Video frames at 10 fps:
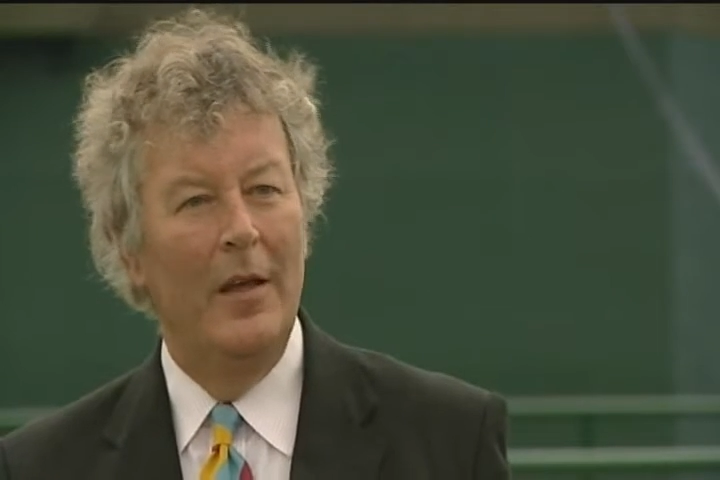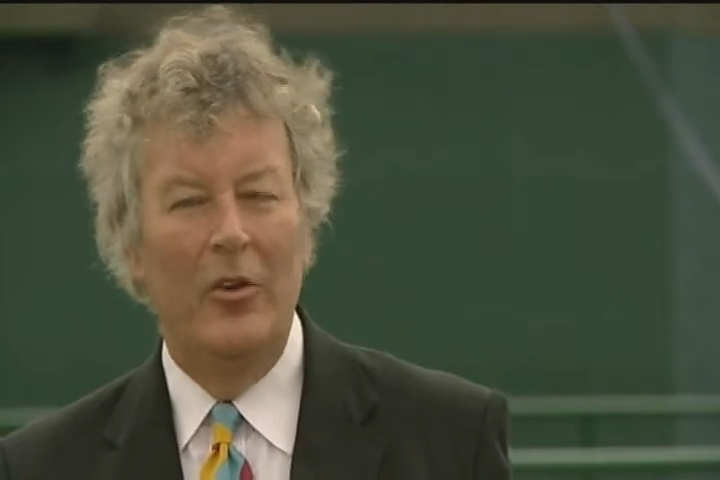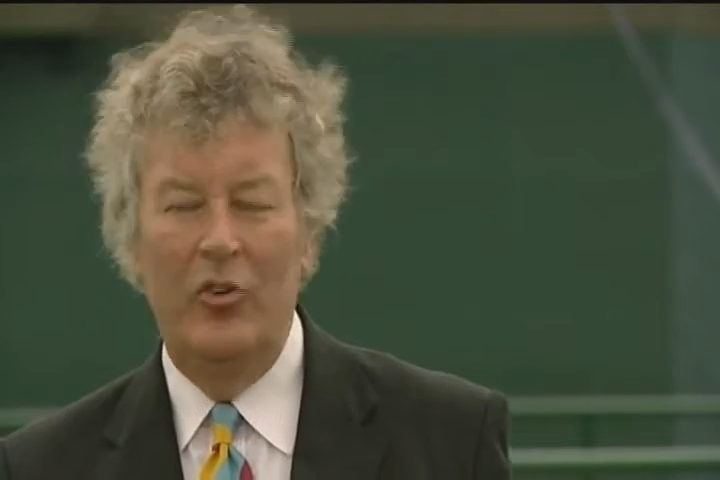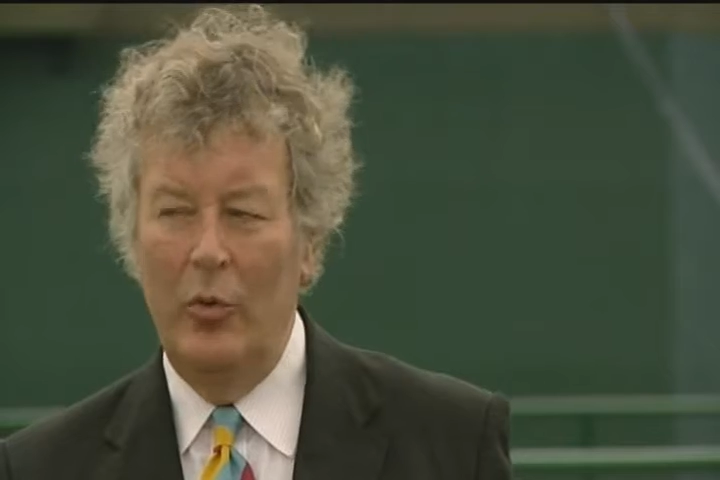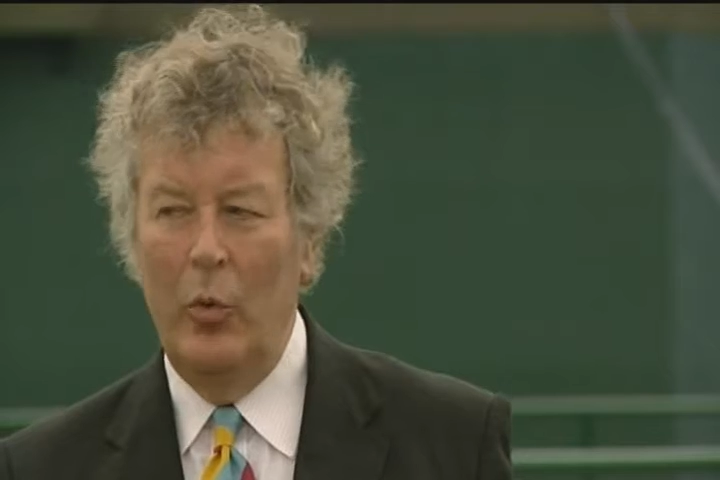
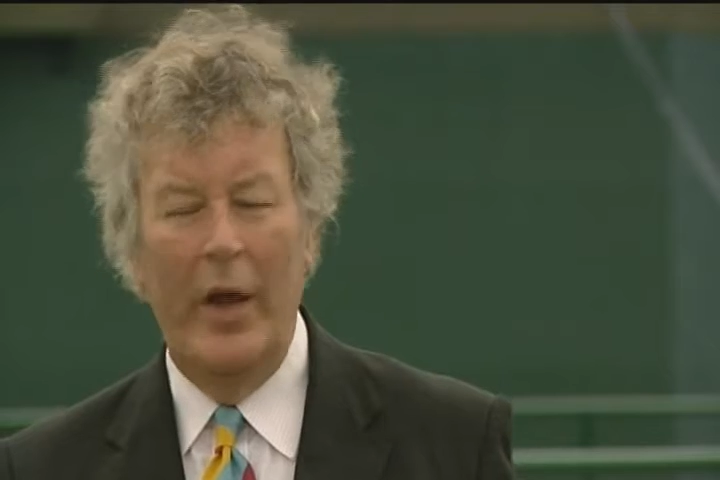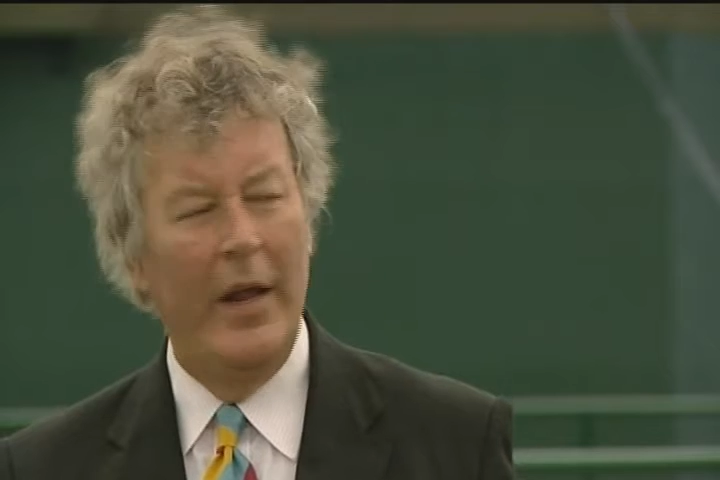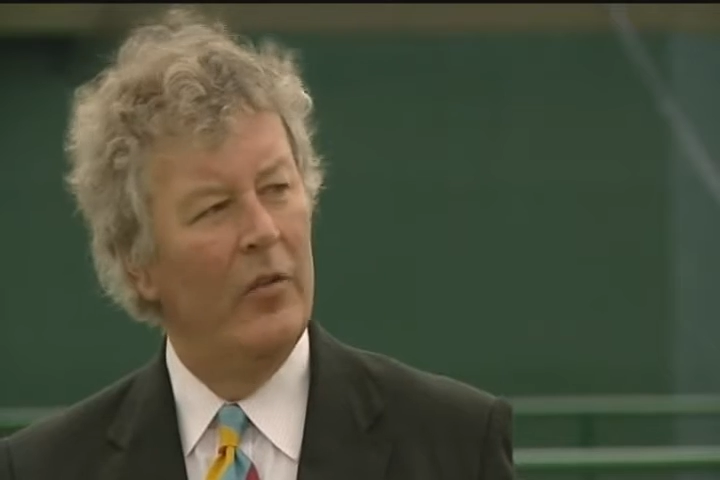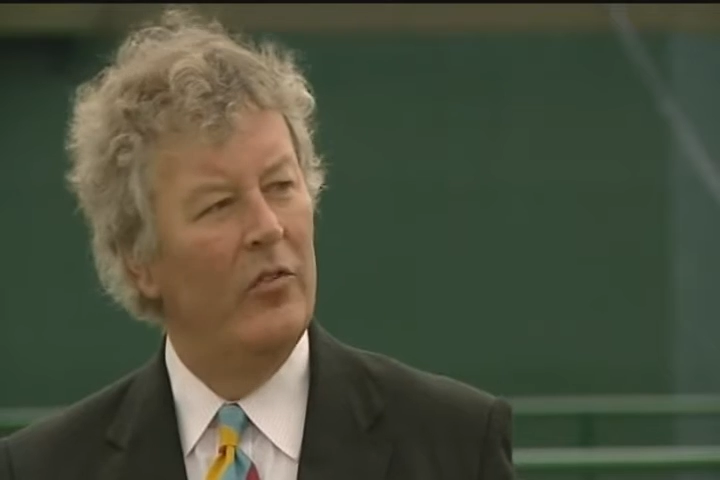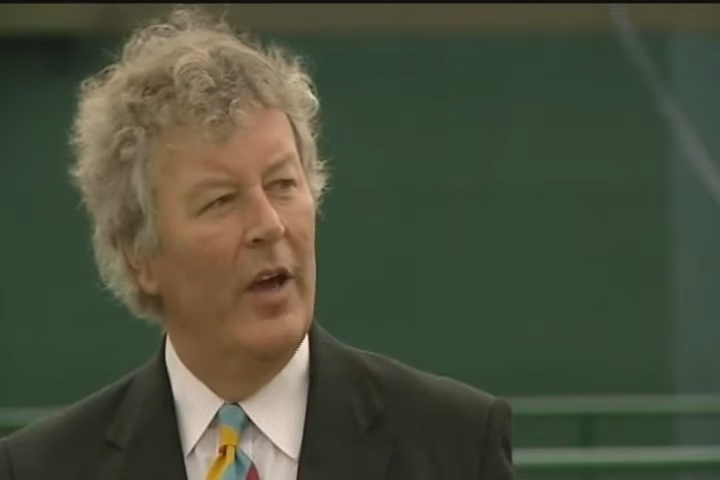She would wait
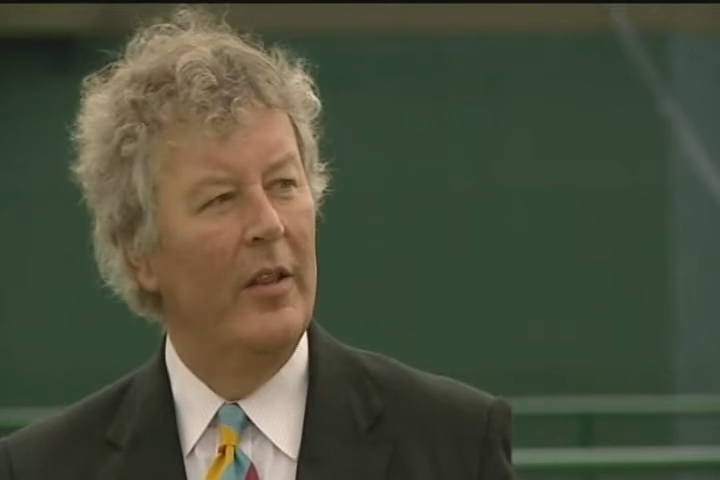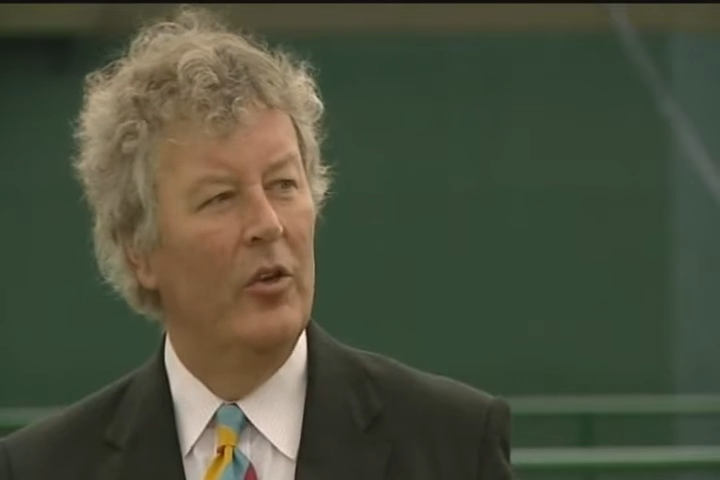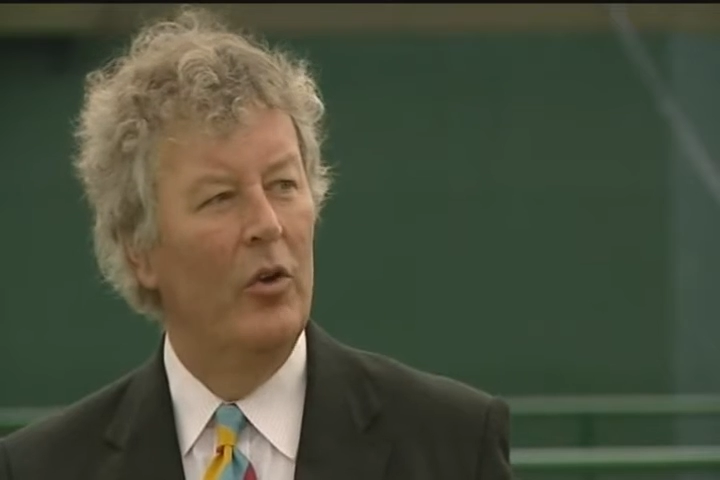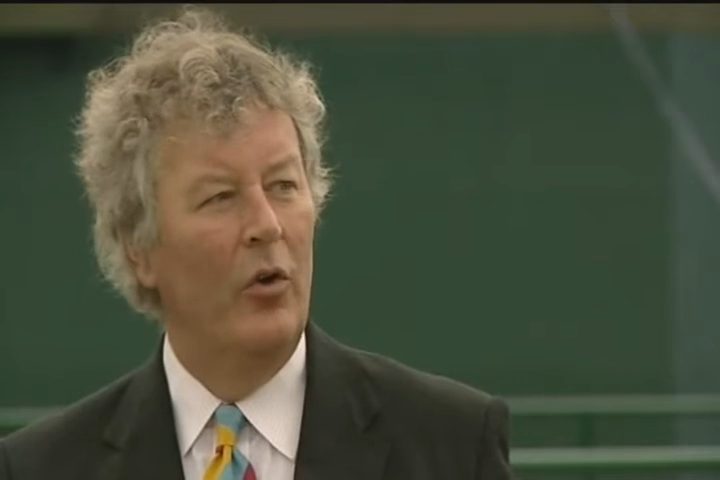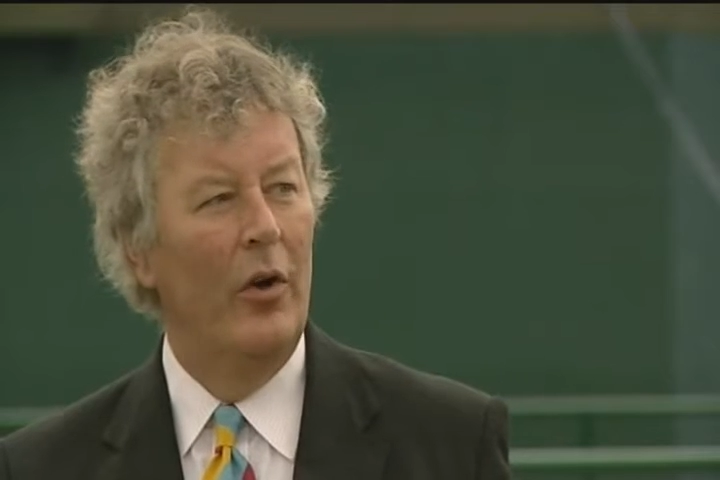outside the
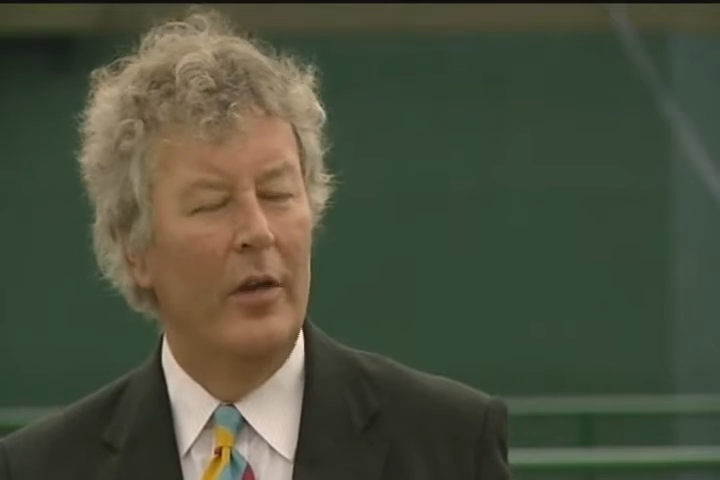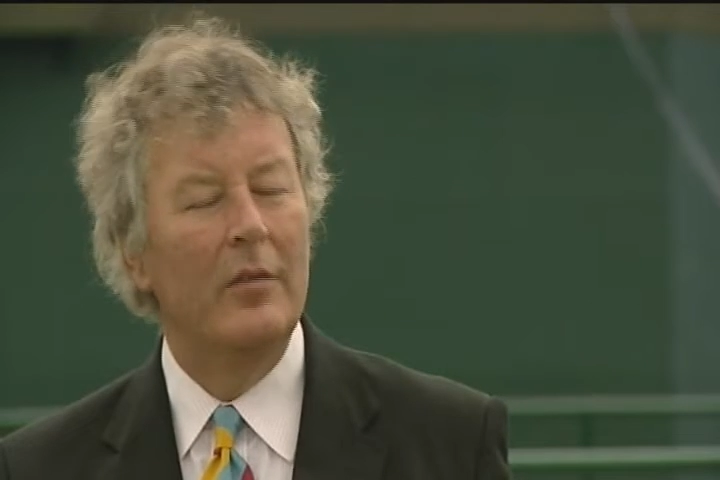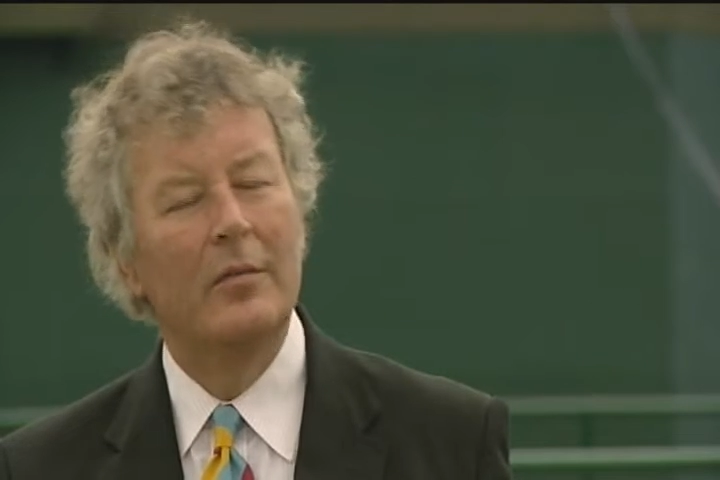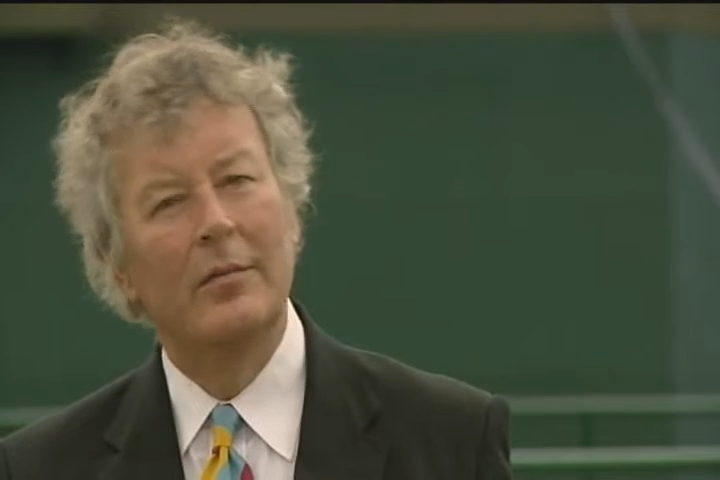door at